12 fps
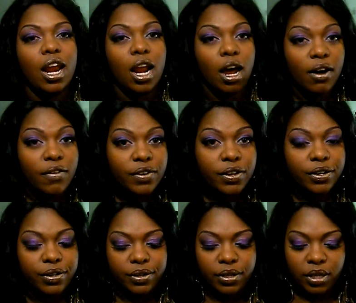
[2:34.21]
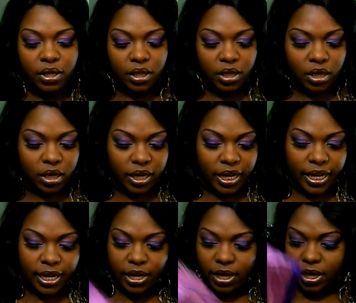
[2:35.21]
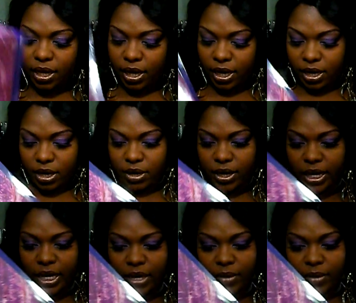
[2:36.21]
loved her. Okay, and her